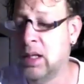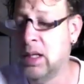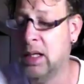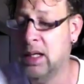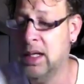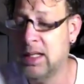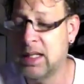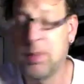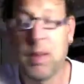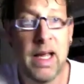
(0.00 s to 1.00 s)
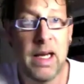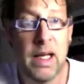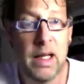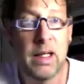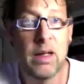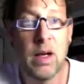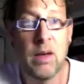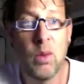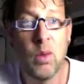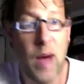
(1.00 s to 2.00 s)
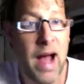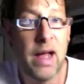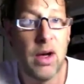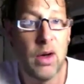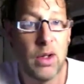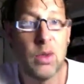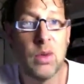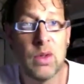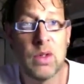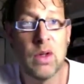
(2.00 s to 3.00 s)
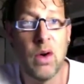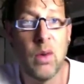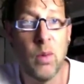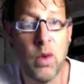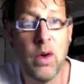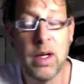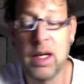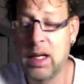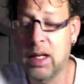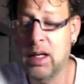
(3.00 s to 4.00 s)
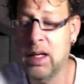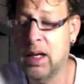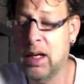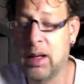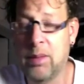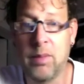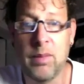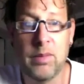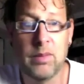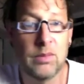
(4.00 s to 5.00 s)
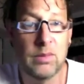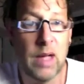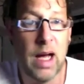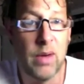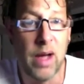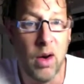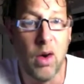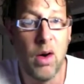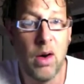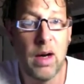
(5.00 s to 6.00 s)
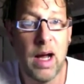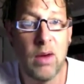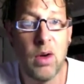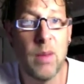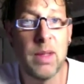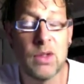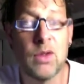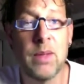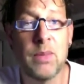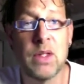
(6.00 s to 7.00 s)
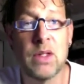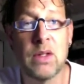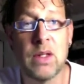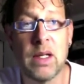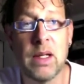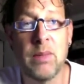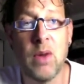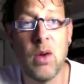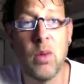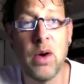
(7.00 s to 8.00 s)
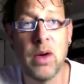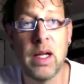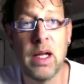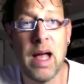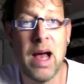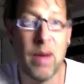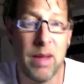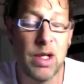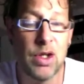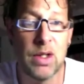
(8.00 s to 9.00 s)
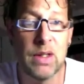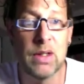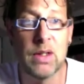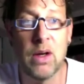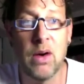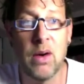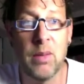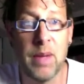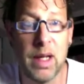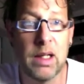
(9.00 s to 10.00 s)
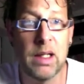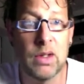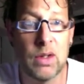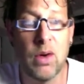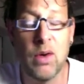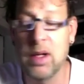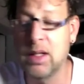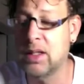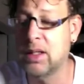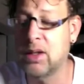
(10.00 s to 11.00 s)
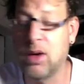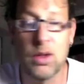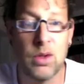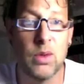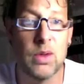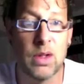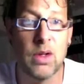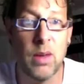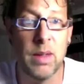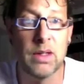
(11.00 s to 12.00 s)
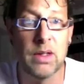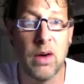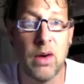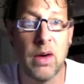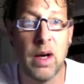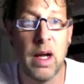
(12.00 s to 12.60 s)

He's explaining why cartoons are working, how they are, how comic strips are working, how images are building stories, and cartoons and comics are